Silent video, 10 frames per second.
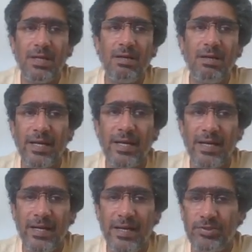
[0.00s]
Now
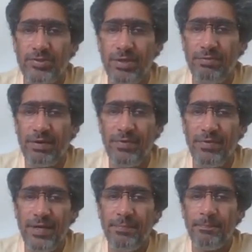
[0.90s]
again, actually when
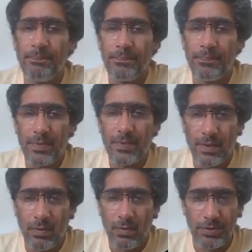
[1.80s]
we,
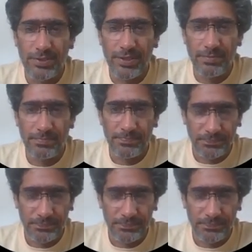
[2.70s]
what do you say,